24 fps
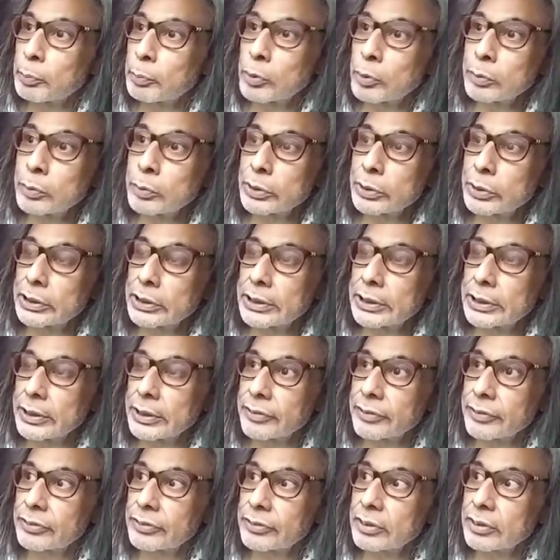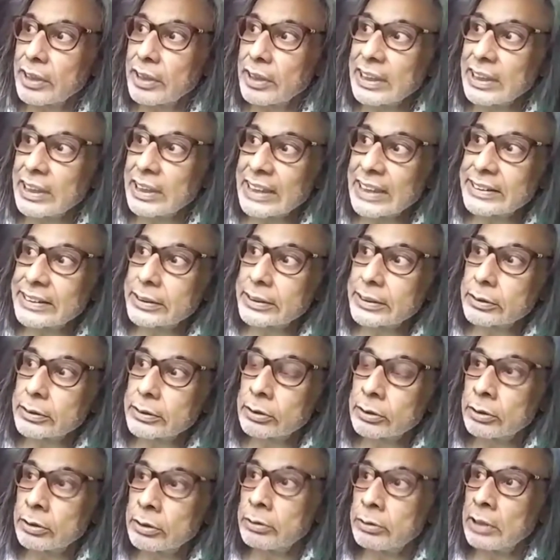I think I was born. I think
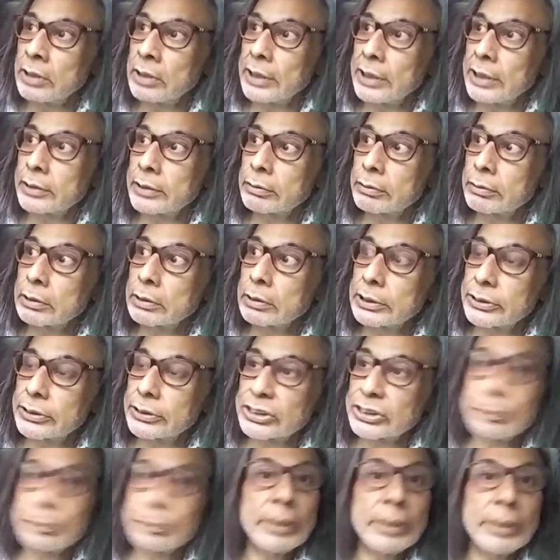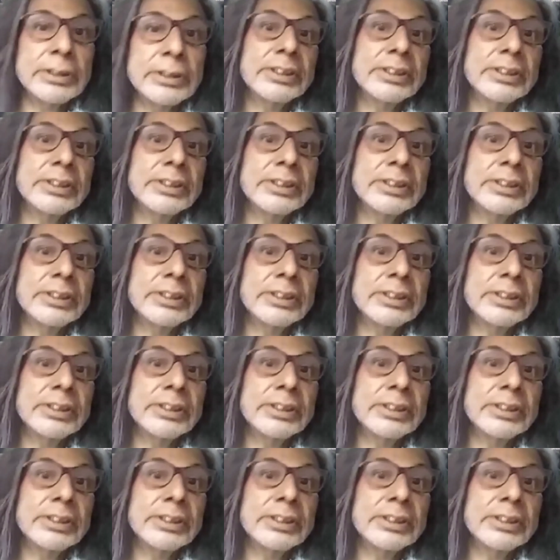I was born with a gift, and